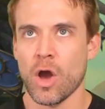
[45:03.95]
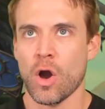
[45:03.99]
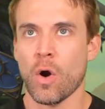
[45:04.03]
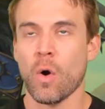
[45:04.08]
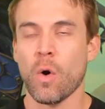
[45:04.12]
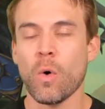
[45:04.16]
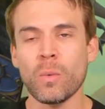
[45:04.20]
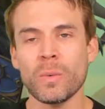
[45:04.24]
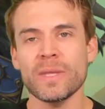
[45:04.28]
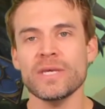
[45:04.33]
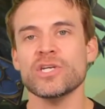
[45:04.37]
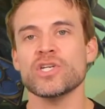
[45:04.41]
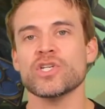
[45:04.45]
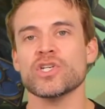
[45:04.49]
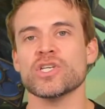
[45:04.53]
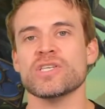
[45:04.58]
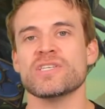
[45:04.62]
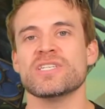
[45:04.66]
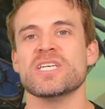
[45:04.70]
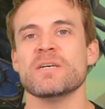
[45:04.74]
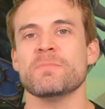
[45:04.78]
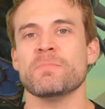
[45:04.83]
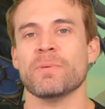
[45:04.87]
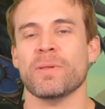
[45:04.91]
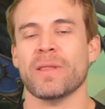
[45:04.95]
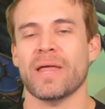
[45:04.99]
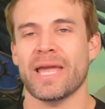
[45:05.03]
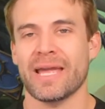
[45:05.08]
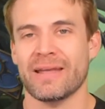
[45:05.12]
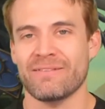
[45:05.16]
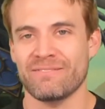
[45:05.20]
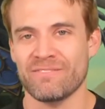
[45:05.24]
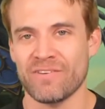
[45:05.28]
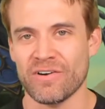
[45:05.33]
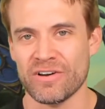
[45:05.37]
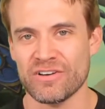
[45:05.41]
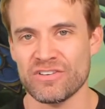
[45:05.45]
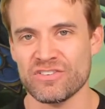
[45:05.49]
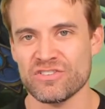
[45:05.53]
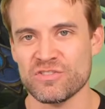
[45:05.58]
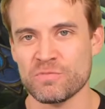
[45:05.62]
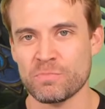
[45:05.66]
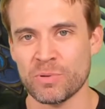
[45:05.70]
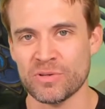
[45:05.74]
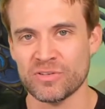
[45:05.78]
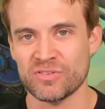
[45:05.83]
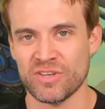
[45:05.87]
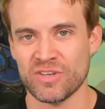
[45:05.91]
only should see play in very
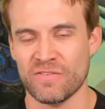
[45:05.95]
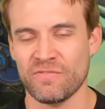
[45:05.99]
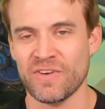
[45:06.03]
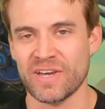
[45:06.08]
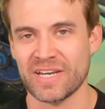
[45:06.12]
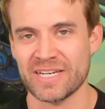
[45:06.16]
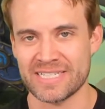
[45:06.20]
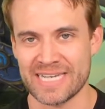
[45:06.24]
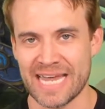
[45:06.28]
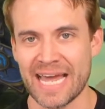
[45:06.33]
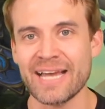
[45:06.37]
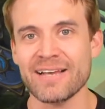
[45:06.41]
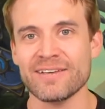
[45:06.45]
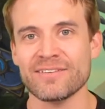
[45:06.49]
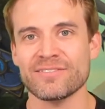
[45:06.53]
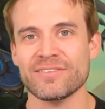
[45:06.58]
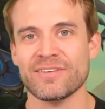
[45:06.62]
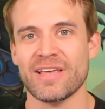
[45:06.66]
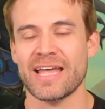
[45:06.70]
specific decks,